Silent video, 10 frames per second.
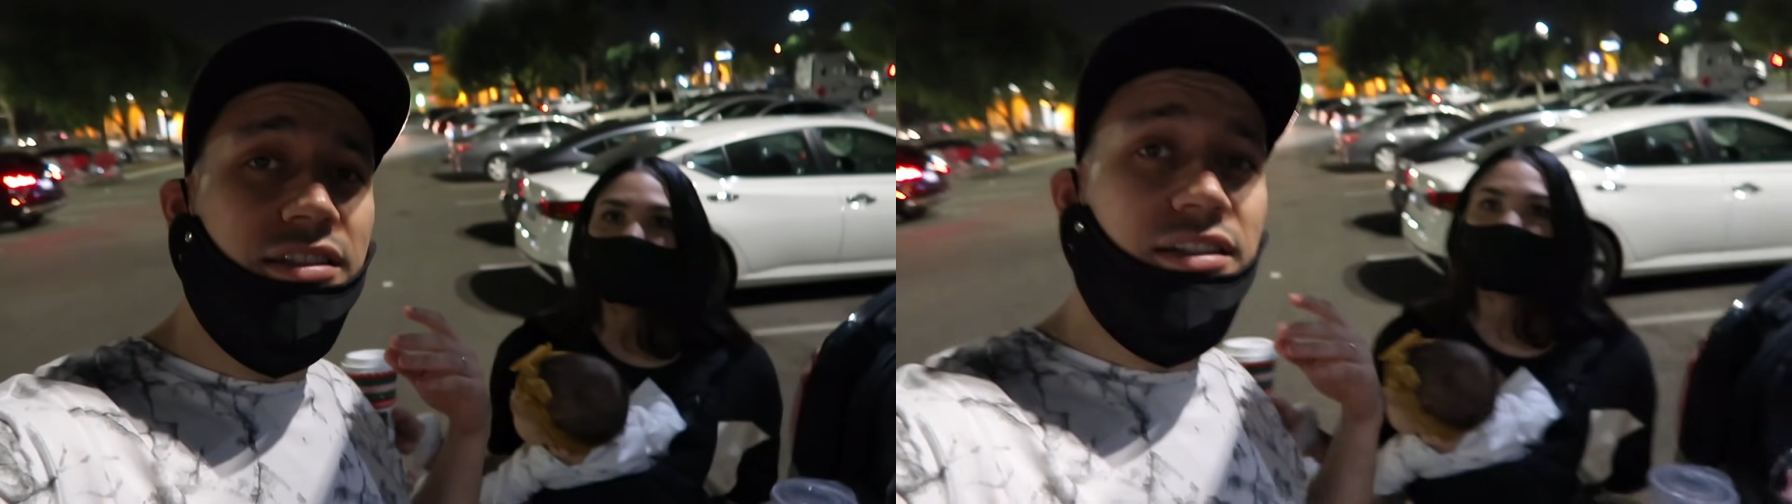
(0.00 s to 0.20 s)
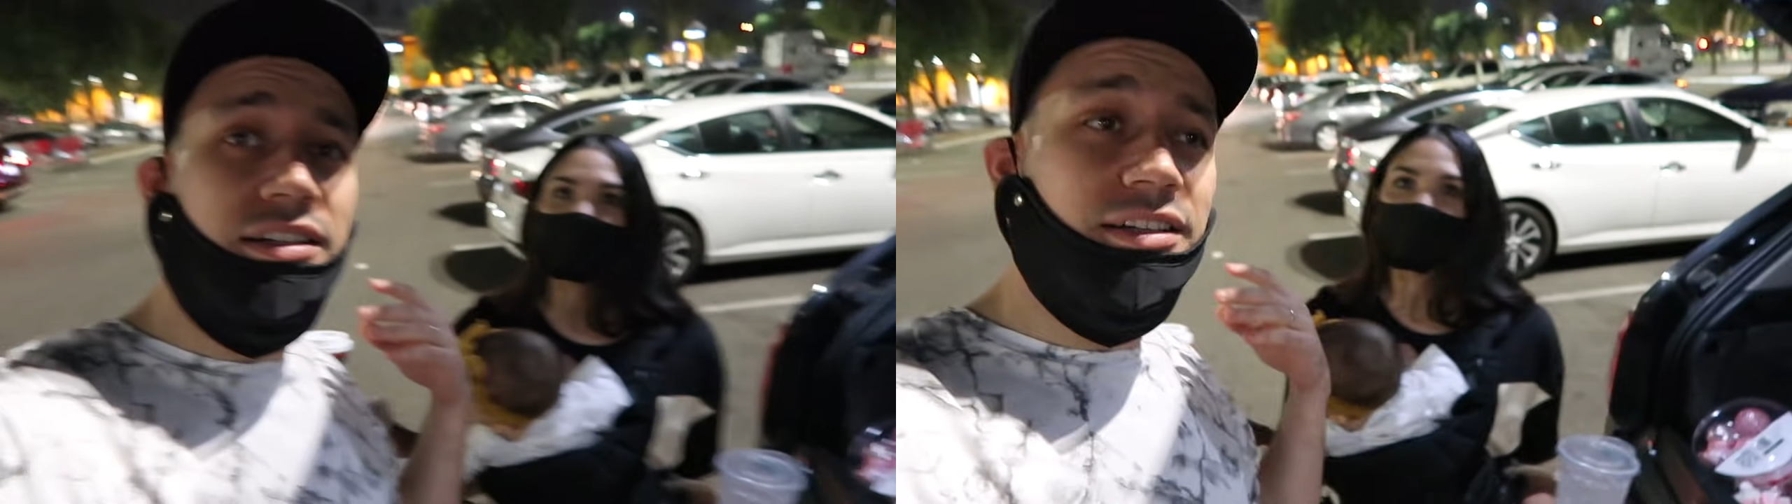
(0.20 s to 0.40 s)

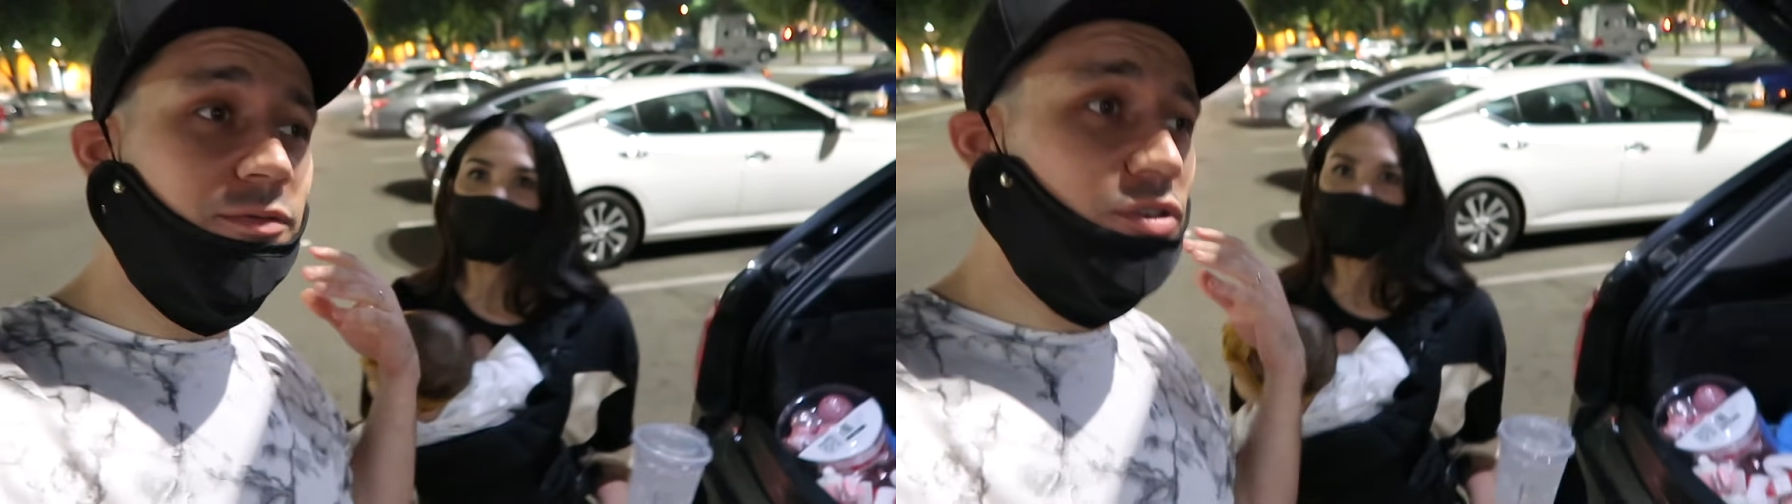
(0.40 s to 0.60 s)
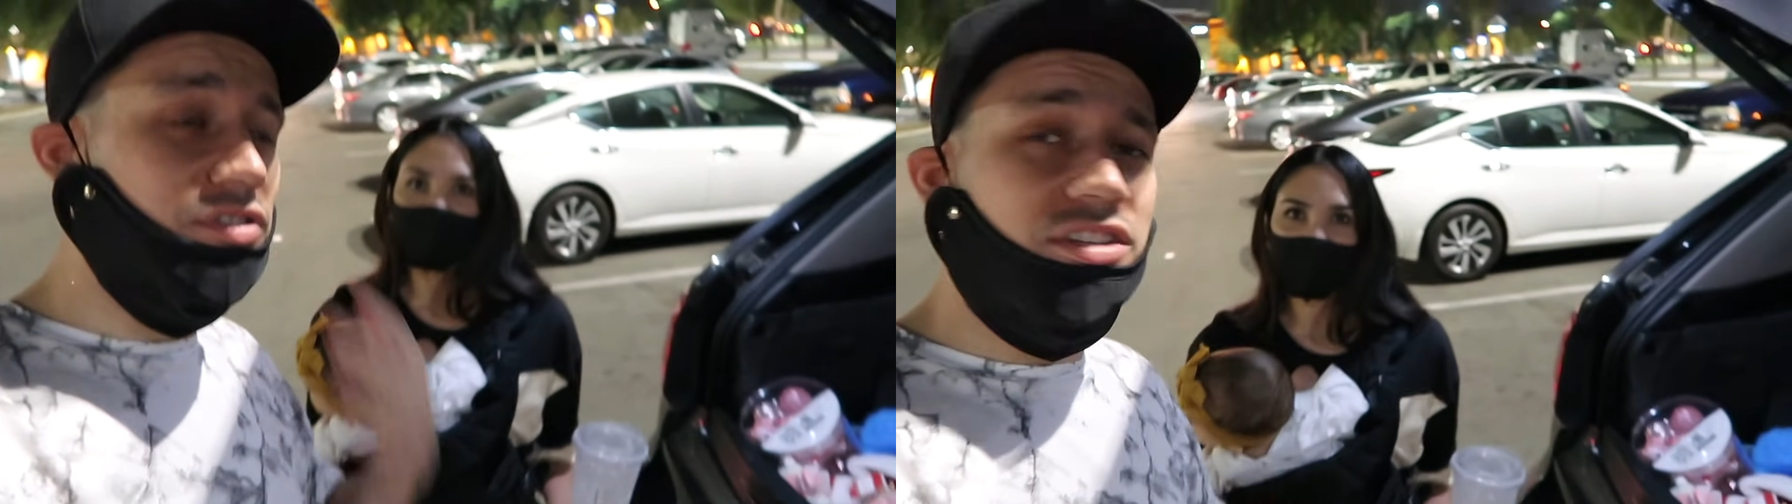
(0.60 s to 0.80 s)
Uh,
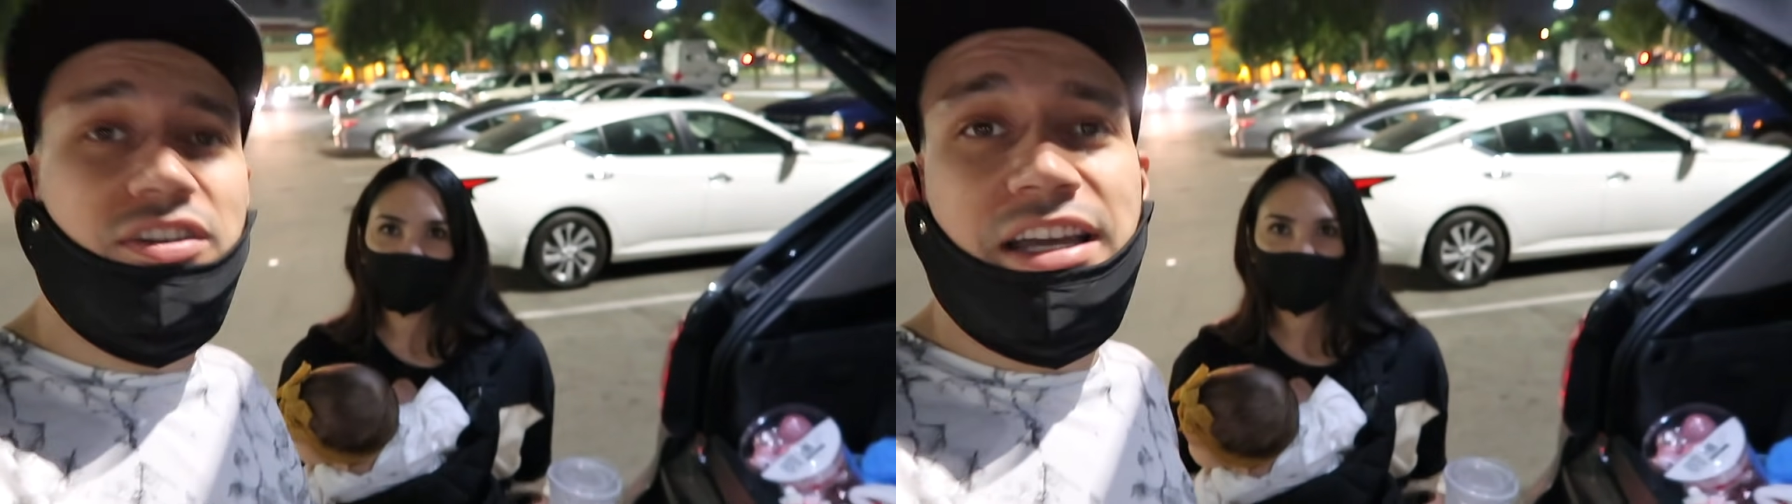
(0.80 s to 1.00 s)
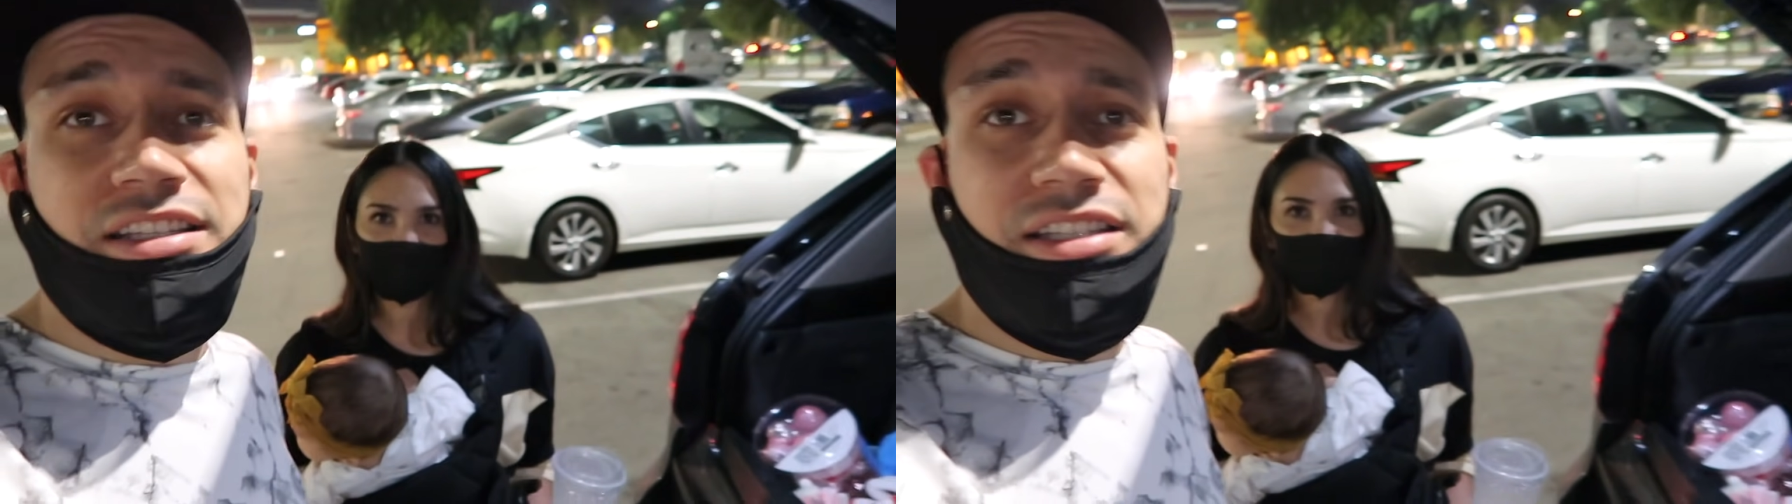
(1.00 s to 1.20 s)
we'll see you
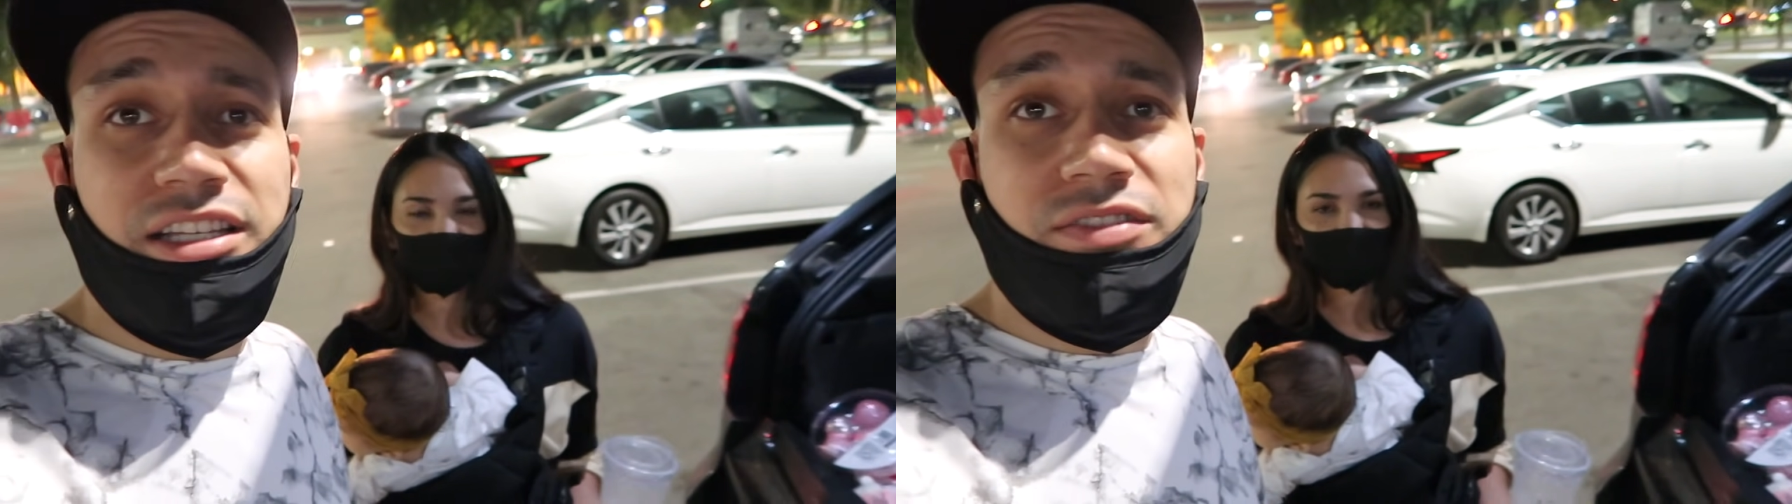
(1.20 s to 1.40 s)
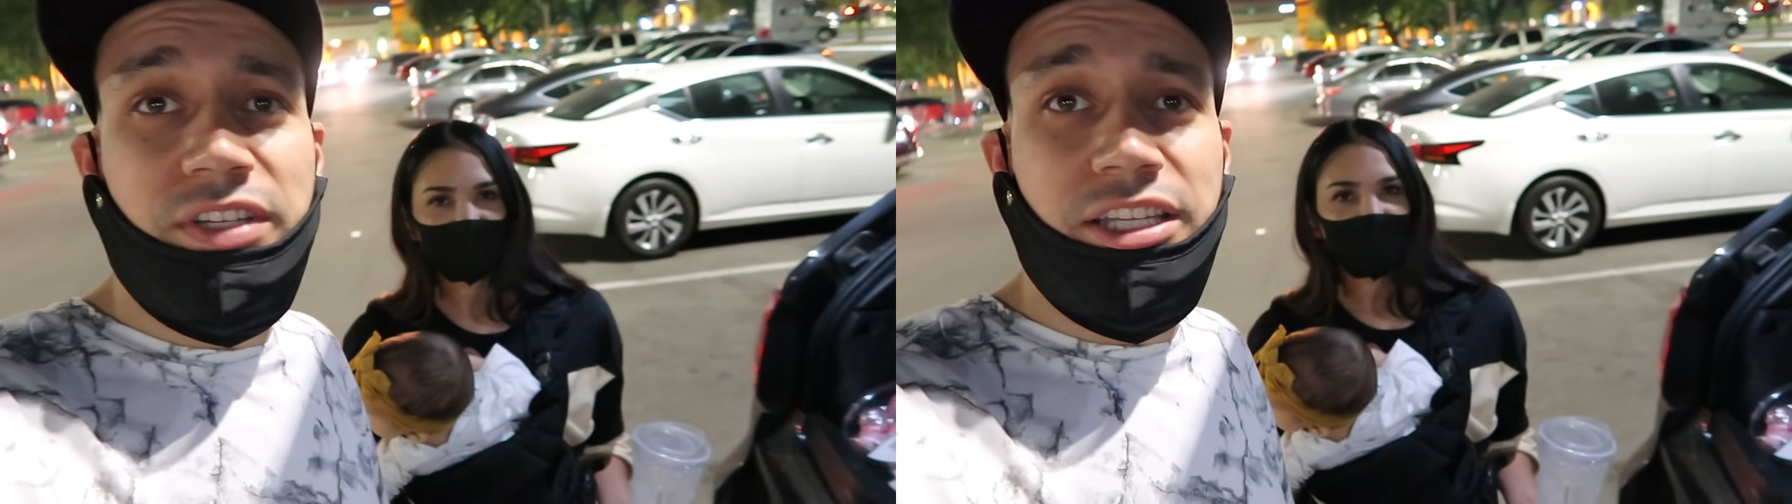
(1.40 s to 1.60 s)
guys
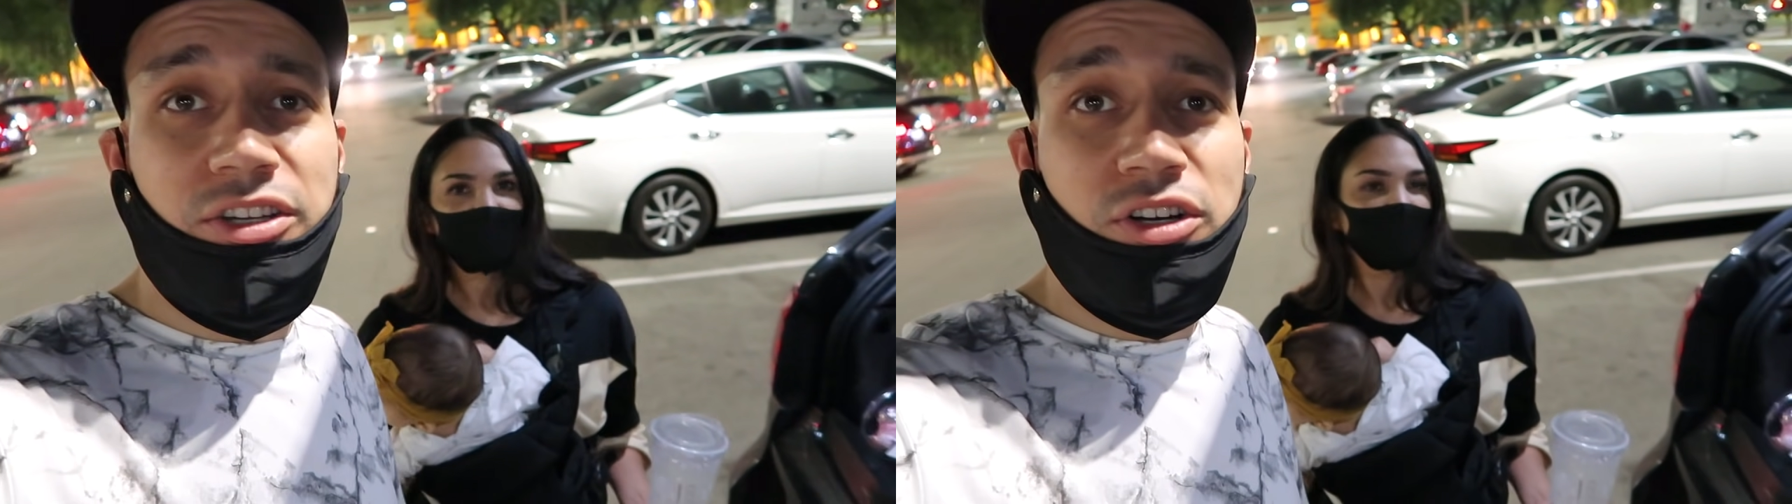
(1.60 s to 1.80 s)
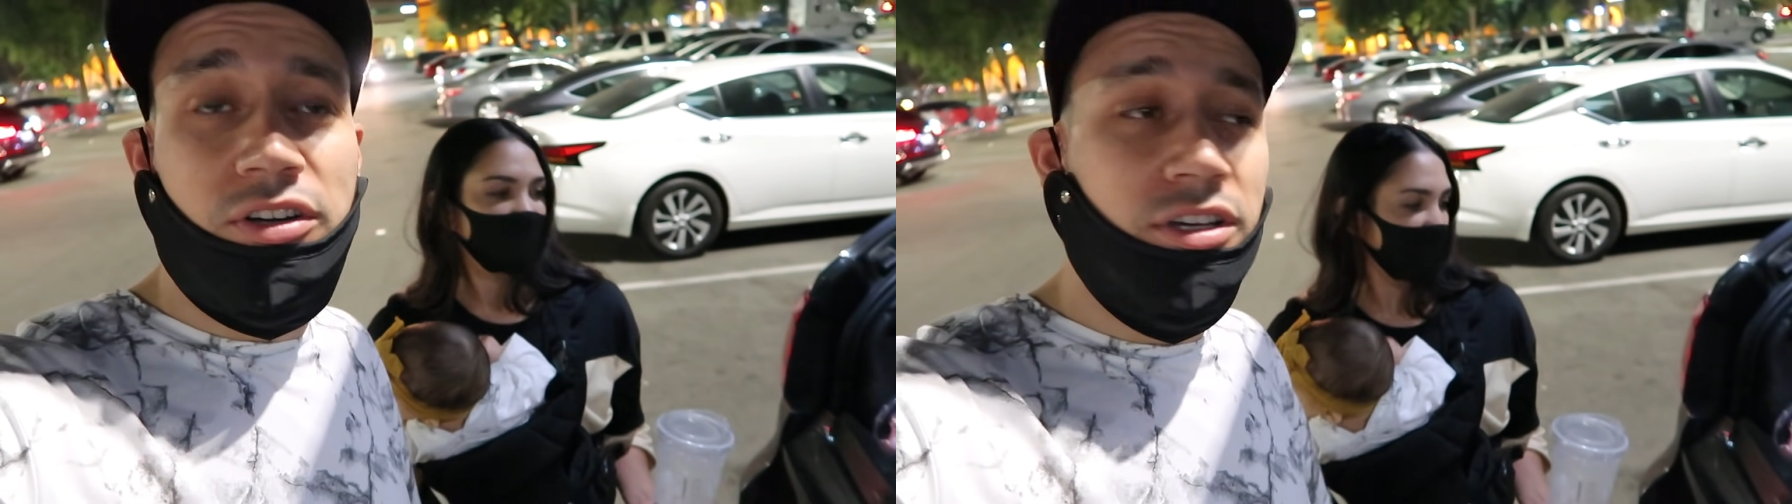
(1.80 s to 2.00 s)
next
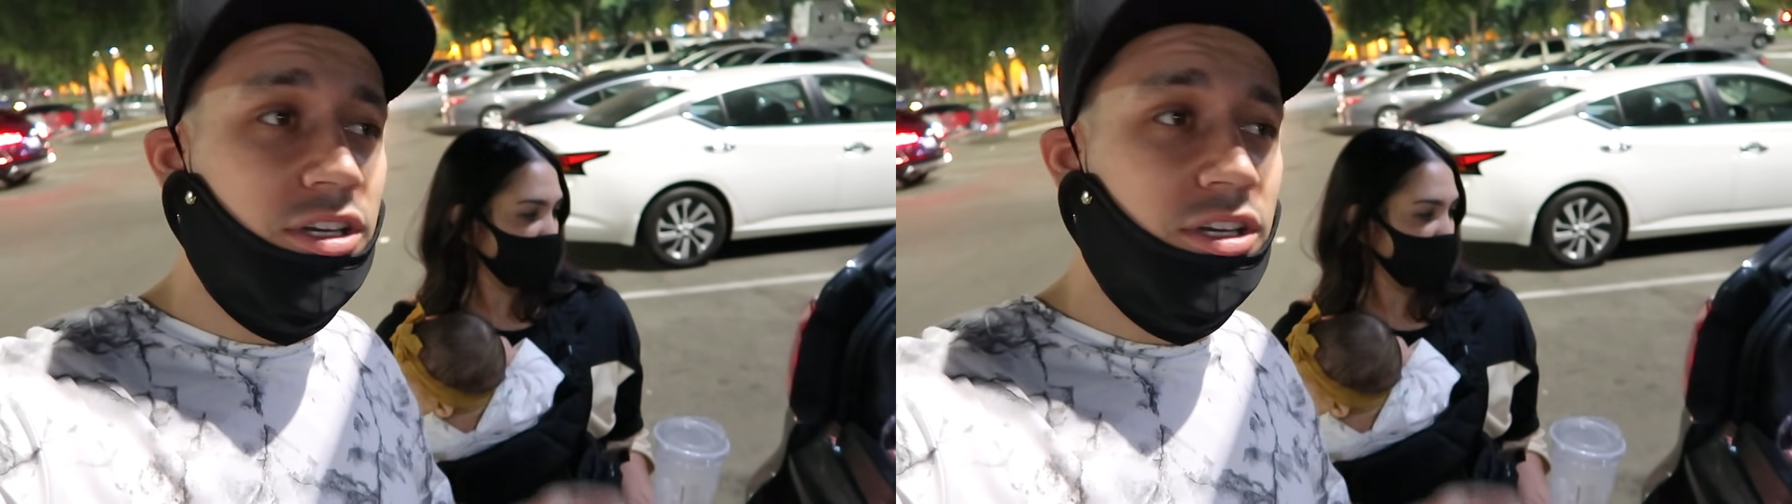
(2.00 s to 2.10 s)
video.